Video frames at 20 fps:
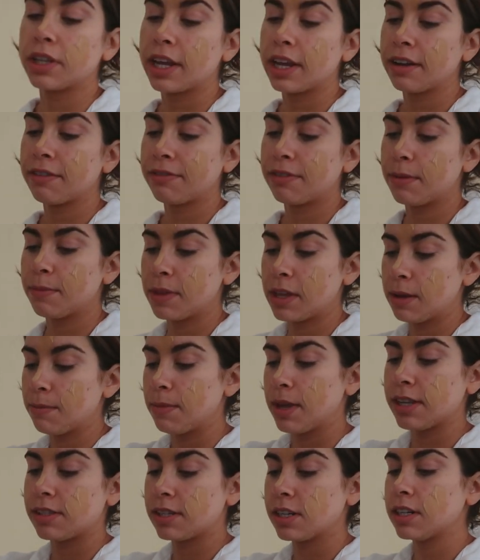late from the
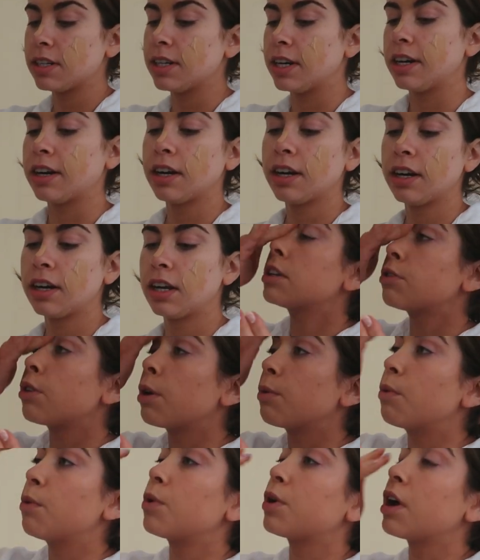amazing dinner. So
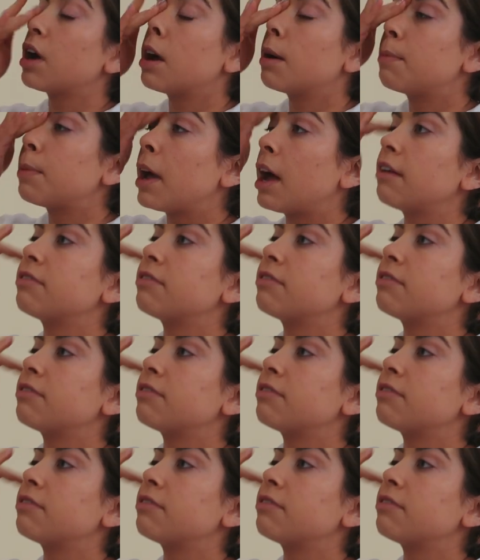I woke up